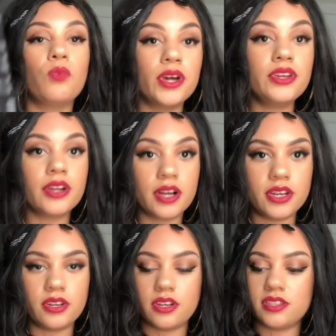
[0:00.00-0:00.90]

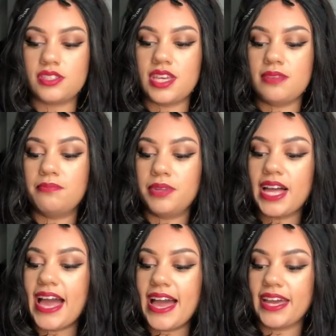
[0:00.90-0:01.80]
Unders in
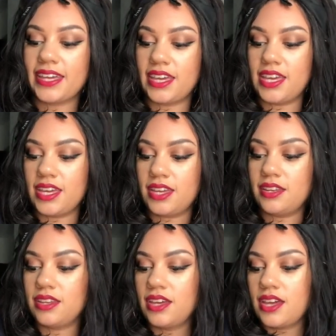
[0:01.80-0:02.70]
black,
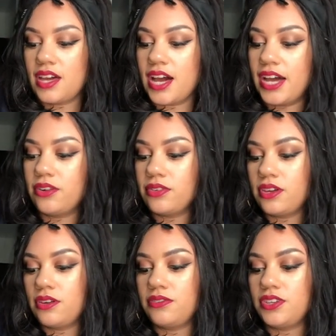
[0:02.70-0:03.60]
and I don't
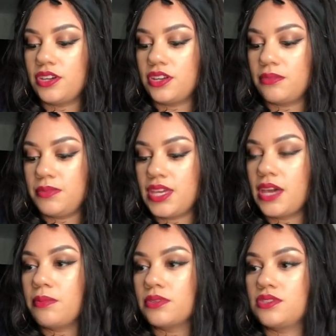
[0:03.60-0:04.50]
know if you're gonna be
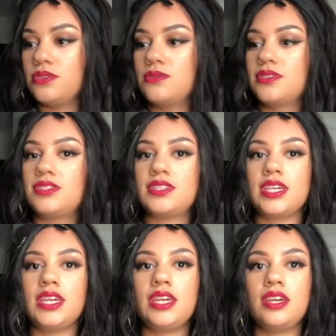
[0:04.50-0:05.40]
able to
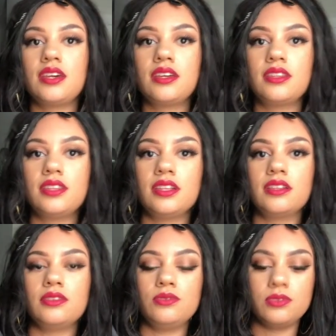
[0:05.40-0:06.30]
see the
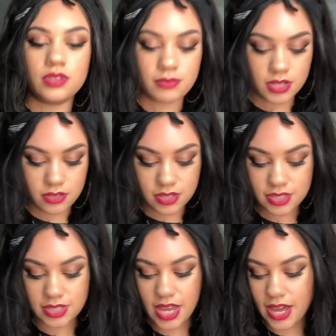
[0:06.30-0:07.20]
Lululemon on the
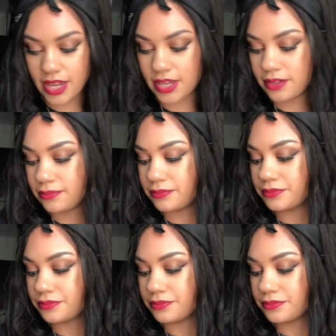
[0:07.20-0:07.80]
side,